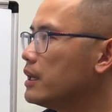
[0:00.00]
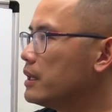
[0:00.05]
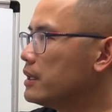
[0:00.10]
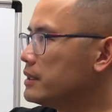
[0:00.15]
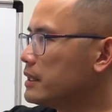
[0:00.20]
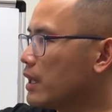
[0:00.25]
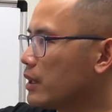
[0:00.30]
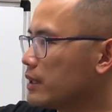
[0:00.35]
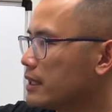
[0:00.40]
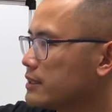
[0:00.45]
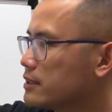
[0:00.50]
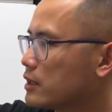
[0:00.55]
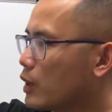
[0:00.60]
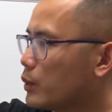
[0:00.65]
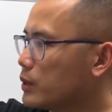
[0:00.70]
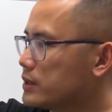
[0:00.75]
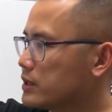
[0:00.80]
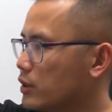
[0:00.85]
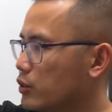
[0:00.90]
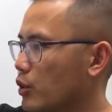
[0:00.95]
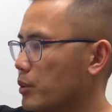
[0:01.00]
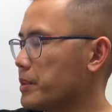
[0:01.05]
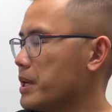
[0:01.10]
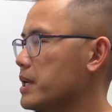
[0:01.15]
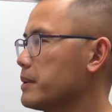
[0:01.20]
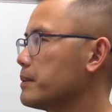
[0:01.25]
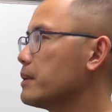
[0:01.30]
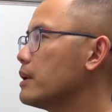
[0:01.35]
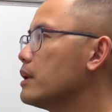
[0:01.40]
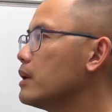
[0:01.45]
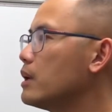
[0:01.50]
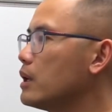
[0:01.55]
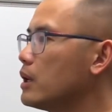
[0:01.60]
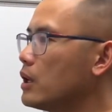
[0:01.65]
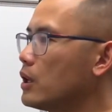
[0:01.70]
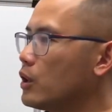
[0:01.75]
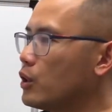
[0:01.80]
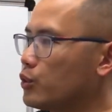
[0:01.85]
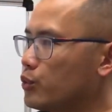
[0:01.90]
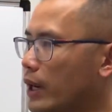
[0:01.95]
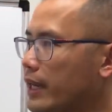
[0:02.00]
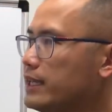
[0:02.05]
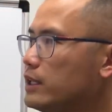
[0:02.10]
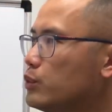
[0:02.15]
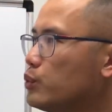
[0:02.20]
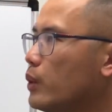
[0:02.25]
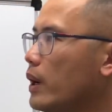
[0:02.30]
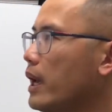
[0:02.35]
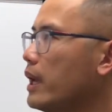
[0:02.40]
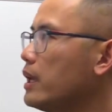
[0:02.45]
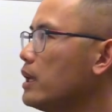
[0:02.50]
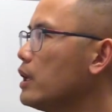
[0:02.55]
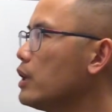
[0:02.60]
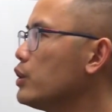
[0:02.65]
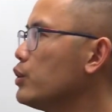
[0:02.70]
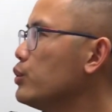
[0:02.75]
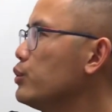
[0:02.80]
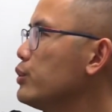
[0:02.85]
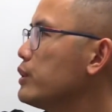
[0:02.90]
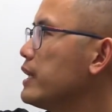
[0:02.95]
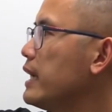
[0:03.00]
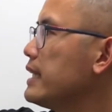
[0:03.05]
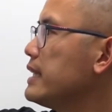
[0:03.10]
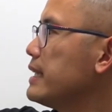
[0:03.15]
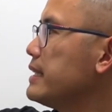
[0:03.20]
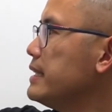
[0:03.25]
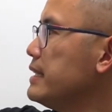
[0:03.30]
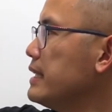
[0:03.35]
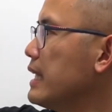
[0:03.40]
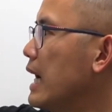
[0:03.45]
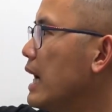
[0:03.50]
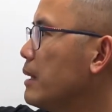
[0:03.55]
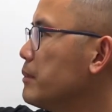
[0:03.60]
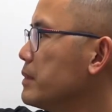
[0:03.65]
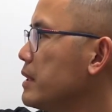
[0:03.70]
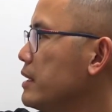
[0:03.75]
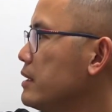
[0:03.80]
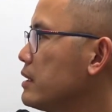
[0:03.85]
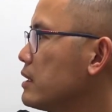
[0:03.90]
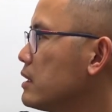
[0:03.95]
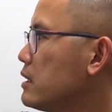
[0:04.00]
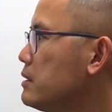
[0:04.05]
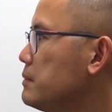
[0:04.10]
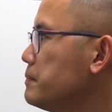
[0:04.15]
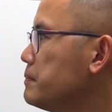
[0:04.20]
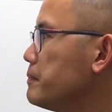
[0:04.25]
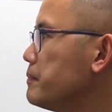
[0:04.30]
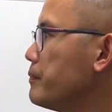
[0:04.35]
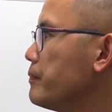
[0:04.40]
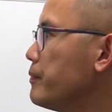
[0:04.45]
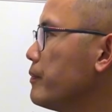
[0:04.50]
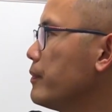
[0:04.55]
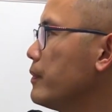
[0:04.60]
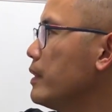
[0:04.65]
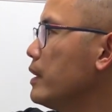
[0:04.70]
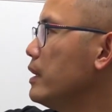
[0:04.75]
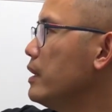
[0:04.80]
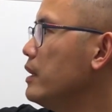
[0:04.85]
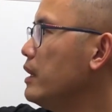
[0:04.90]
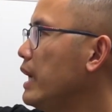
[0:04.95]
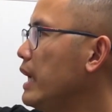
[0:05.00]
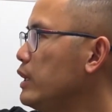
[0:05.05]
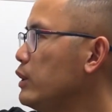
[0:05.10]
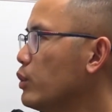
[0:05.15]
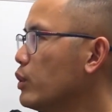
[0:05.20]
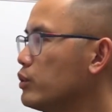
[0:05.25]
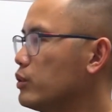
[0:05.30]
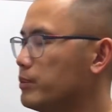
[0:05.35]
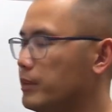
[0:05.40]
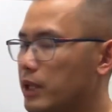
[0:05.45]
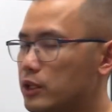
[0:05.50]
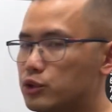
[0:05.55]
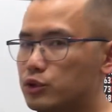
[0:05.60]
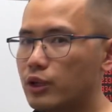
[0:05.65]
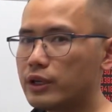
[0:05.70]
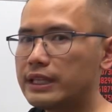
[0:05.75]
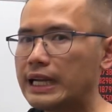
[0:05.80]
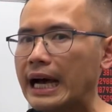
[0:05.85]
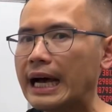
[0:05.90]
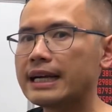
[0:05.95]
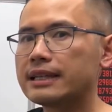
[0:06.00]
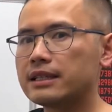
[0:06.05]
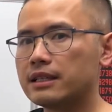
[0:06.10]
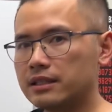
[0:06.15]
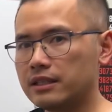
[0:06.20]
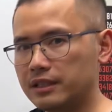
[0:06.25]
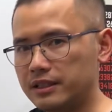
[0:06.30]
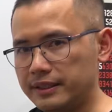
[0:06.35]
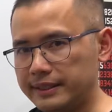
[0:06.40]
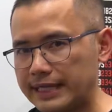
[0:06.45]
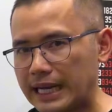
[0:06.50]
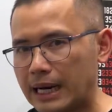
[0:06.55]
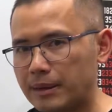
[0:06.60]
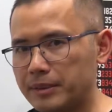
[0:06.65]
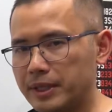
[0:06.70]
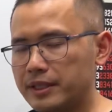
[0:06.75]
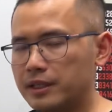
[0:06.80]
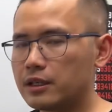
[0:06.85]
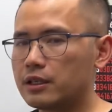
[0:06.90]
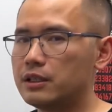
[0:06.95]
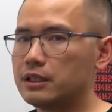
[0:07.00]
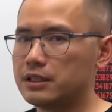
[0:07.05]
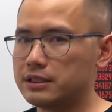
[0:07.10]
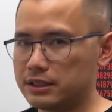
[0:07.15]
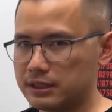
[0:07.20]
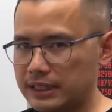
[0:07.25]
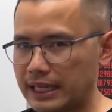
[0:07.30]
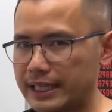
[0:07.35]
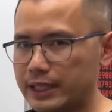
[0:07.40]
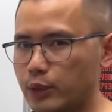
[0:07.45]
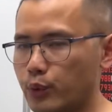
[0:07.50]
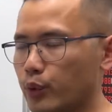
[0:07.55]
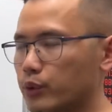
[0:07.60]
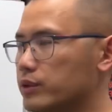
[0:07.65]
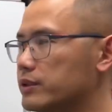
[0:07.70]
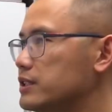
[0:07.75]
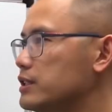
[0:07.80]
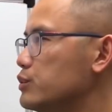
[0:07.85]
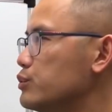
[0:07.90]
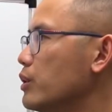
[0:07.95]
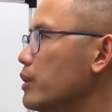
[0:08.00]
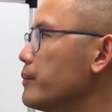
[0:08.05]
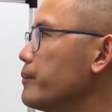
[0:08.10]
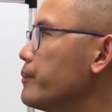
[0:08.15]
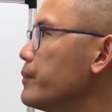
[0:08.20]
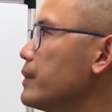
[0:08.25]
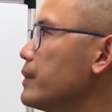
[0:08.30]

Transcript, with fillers: Now let's start with the domain. Right away, you look at the denominator, and you want to make sure that the denominator is not equal to zero.